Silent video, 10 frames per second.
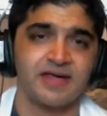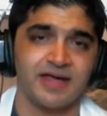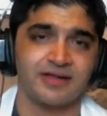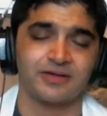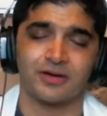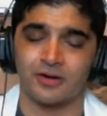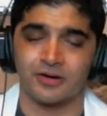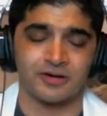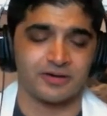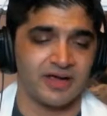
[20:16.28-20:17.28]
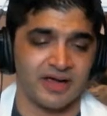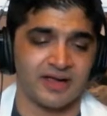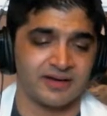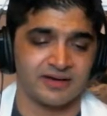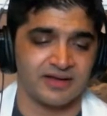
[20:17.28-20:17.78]
in the heart.
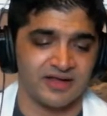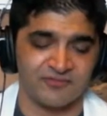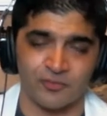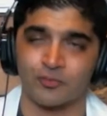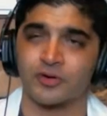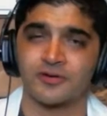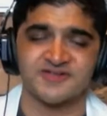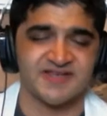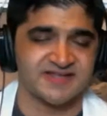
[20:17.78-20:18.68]
And if it works,